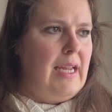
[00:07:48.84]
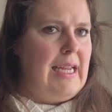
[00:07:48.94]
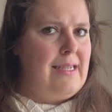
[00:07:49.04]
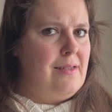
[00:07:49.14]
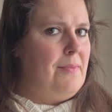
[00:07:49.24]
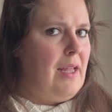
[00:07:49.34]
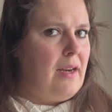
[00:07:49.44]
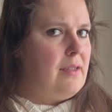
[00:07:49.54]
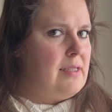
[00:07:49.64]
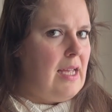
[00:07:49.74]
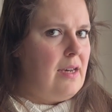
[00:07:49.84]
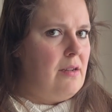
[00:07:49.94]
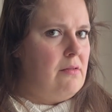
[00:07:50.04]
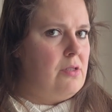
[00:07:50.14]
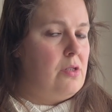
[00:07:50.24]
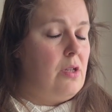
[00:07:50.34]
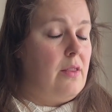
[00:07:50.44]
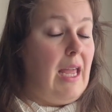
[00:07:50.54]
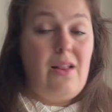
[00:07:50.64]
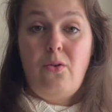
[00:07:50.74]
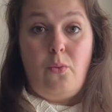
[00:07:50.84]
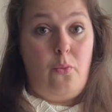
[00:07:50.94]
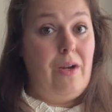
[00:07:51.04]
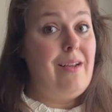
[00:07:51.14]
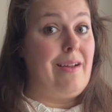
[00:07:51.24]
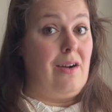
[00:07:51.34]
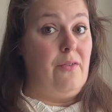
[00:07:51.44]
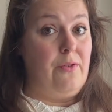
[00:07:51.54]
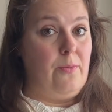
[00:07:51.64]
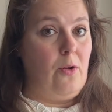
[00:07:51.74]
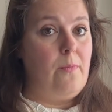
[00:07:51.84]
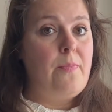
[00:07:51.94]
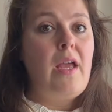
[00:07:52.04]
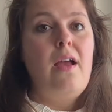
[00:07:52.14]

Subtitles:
Izmir sandals. They look really comfortable.